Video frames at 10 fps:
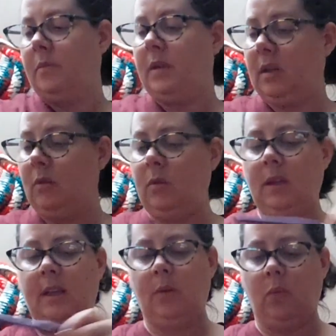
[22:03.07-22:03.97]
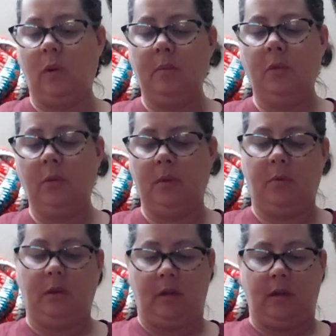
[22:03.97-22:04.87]
But I do want to get 1 more
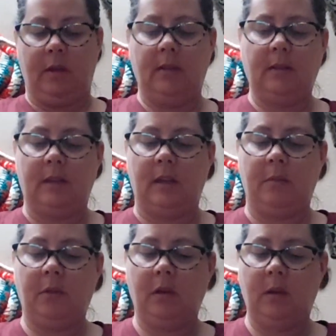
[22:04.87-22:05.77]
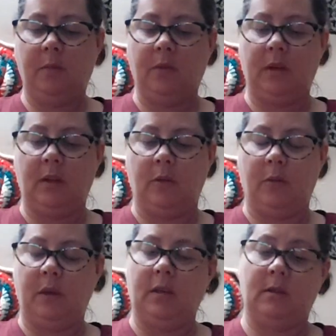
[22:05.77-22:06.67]
row done on this, and I'm talking pretty low
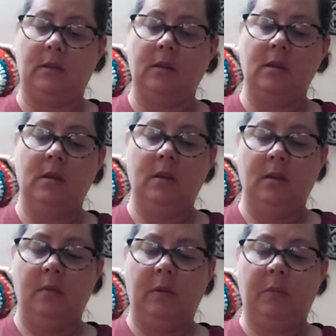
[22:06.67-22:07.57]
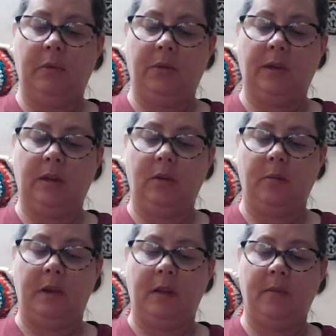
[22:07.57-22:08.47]
because people are trying to go to
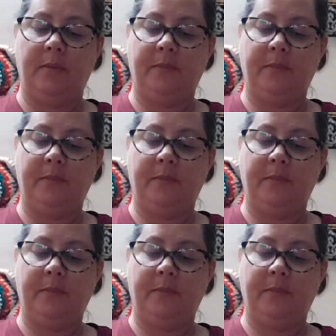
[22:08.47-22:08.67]
bed.